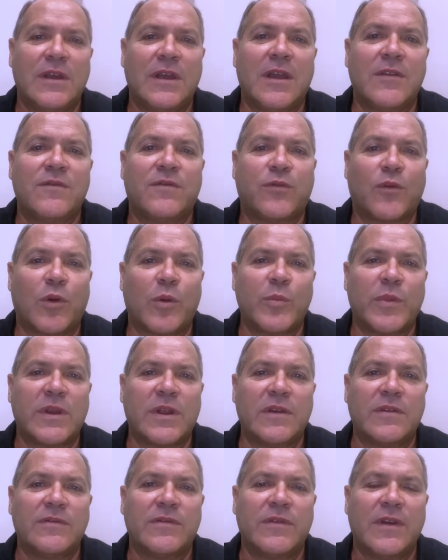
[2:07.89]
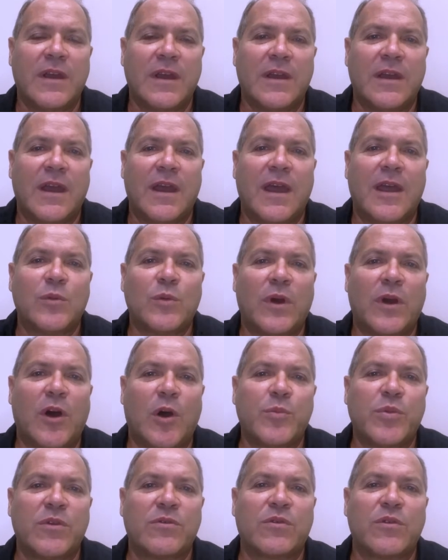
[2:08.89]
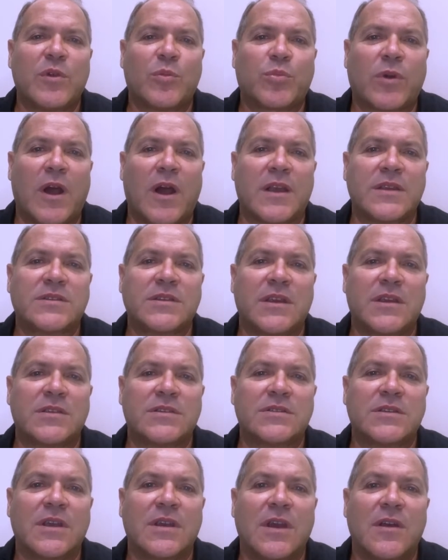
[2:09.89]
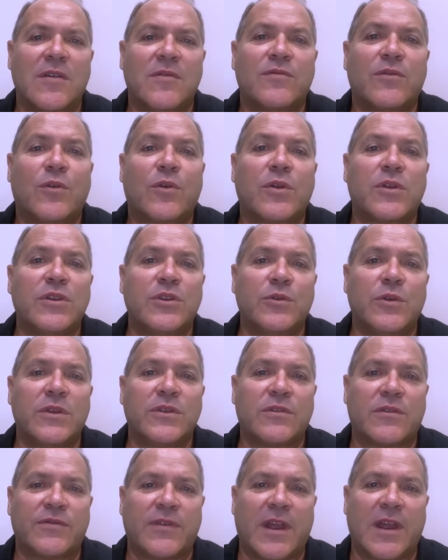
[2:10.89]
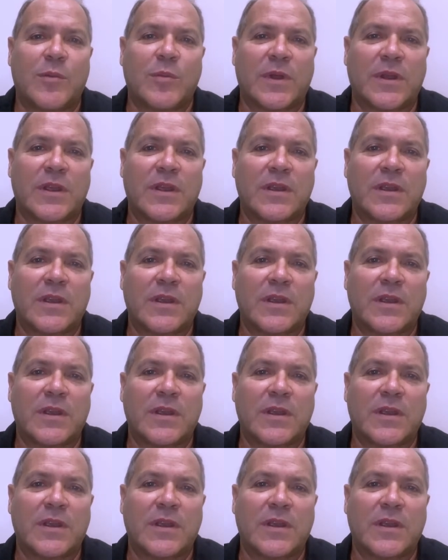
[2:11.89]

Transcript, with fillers: informative, and will help you through the process for you and your family.